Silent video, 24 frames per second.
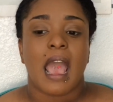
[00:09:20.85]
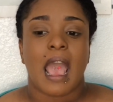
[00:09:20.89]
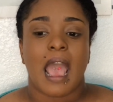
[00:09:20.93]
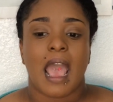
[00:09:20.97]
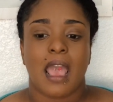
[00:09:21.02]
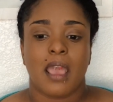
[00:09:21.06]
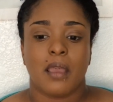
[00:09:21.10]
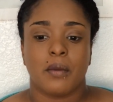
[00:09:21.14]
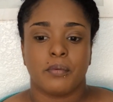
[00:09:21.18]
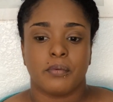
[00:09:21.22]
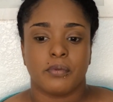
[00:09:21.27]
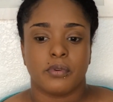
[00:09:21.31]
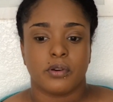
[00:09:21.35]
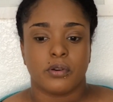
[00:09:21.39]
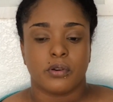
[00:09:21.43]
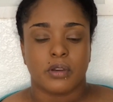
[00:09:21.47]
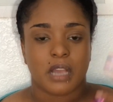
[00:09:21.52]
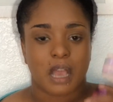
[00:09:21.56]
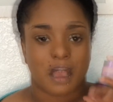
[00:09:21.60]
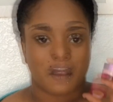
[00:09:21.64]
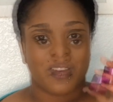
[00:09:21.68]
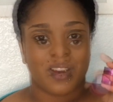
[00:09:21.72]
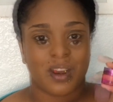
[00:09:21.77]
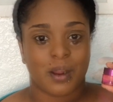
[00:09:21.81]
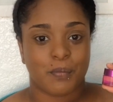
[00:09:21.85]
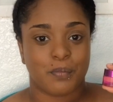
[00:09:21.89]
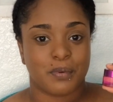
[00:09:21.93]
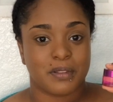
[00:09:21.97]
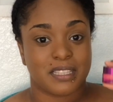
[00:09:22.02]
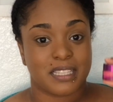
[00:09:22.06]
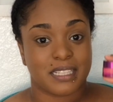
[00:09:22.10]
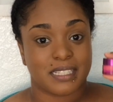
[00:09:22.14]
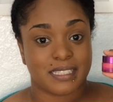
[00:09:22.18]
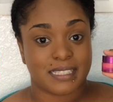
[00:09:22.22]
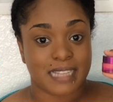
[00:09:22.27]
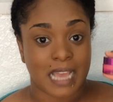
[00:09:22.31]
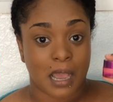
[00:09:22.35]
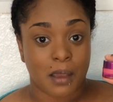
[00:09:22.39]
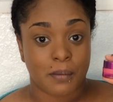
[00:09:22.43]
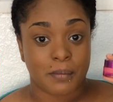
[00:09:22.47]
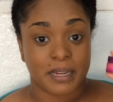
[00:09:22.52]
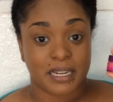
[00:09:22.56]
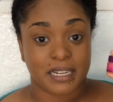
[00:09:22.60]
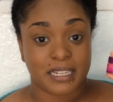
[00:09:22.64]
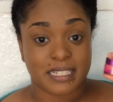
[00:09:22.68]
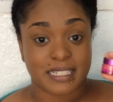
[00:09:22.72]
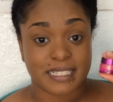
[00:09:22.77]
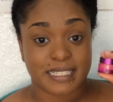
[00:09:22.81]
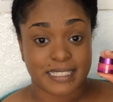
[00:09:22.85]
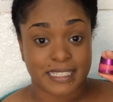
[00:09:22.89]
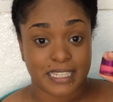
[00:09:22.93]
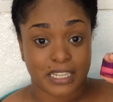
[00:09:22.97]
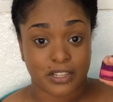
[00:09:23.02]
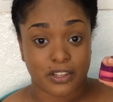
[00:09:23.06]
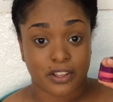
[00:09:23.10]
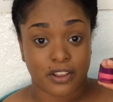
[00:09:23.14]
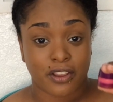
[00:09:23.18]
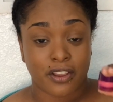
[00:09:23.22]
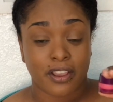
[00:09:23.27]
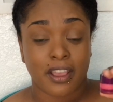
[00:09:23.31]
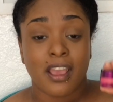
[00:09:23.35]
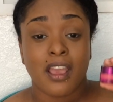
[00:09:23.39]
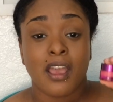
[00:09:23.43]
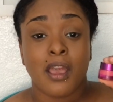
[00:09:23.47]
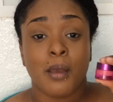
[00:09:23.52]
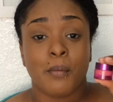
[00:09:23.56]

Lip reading: I will cover it up with the salmon concealer,